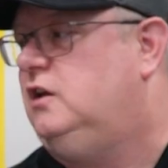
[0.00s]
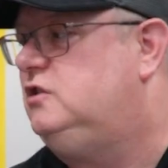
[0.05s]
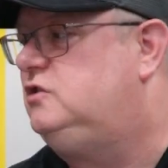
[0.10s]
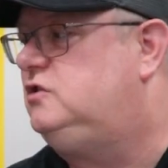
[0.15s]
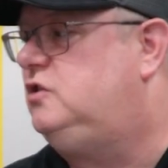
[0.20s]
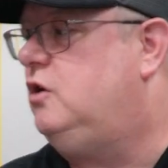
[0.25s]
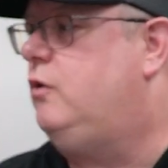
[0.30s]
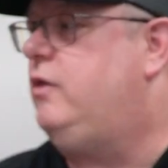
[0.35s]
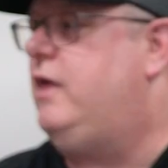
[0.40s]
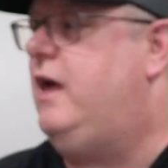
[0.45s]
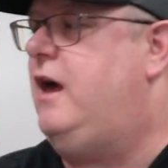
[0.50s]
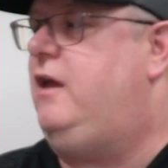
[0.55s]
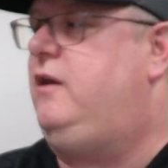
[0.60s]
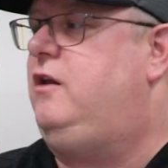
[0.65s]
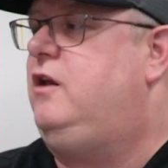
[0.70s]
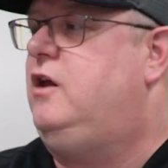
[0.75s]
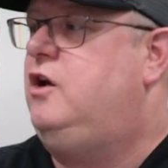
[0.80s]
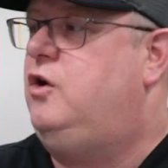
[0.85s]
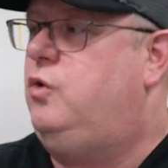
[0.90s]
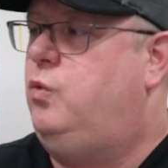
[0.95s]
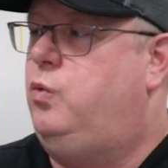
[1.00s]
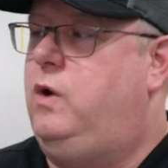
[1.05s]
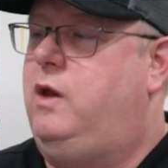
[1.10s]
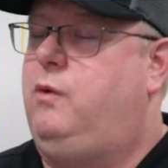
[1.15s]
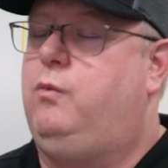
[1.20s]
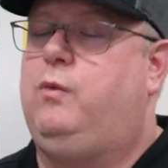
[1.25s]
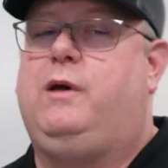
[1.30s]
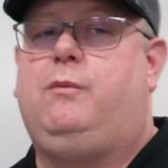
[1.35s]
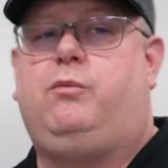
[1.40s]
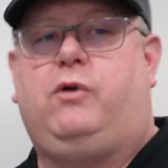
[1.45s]
so that
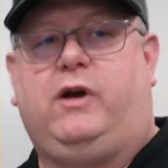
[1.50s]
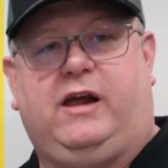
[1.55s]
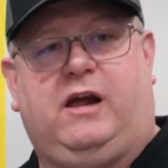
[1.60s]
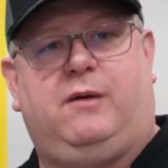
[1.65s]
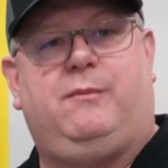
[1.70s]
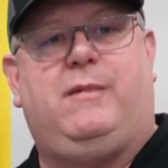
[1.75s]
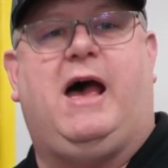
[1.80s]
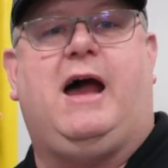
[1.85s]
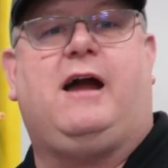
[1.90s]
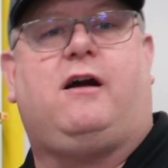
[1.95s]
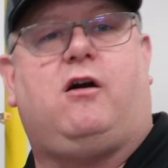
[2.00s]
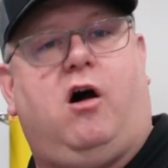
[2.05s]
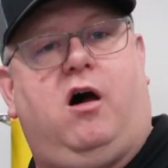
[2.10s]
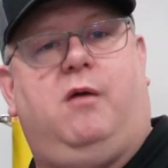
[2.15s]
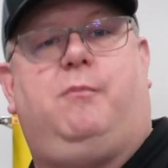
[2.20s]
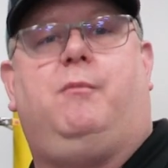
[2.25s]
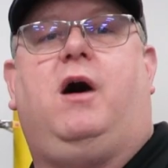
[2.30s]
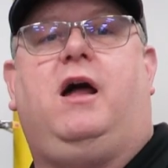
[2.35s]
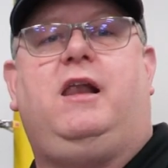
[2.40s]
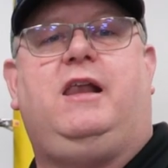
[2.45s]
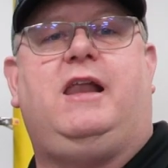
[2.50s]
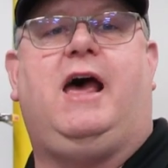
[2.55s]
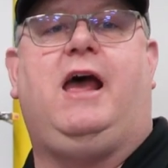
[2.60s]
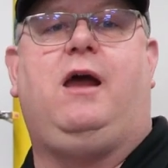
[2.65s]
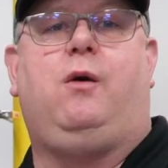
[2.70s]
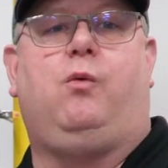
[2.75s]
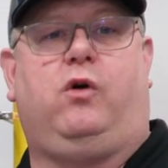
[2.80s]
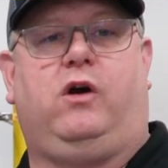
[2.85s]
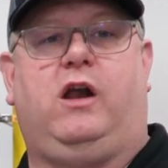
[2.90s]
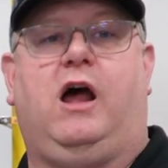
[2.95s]
when we bring it back on
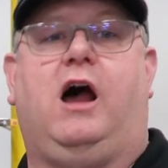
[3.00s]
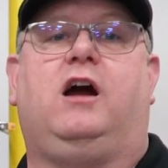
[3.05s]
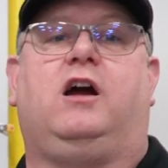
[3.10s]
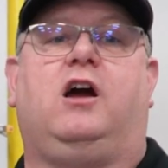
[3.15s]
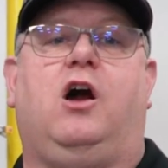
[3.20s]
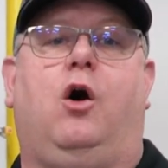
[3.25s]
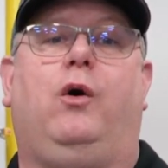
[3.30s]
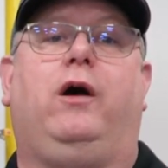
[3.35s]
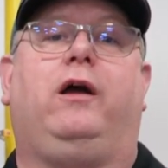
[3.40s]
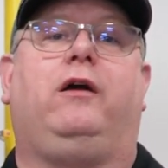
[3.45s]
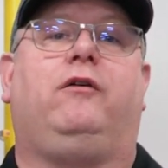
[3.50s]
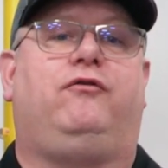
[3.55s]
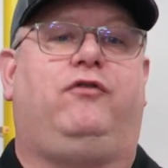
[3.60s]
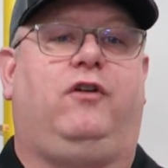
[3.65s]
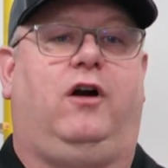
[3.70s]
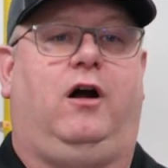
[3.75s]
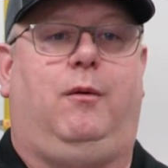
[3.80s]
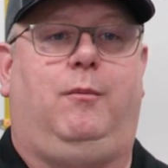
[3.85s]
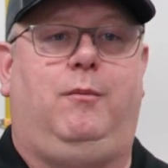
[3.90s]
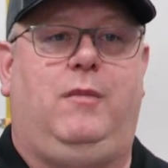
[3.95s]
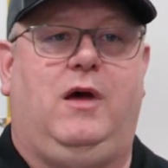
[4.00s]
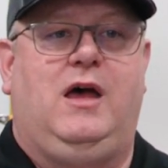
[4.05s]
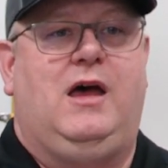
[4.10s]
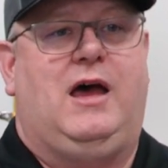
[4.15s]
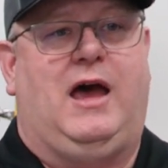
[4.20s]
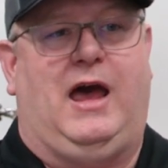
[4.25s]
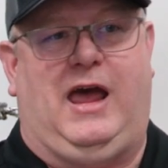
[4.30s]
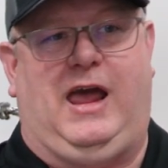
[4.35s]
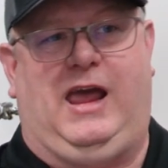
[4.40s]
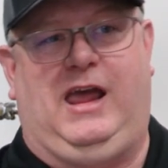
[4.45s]
Monday, we're not going from
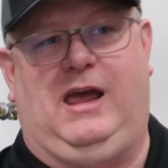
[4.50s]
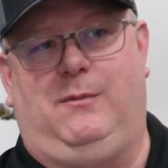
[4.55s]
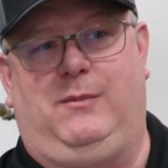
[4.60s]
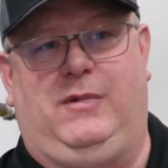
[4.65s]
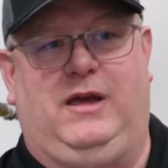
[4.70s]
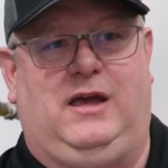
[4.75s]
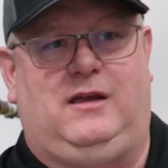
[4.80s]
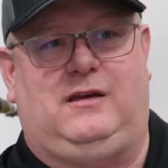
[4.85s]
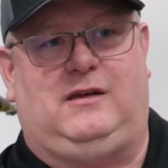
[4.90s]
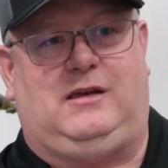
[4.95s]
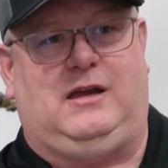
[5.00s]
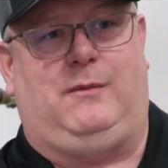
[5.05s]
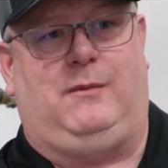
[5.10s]
ambient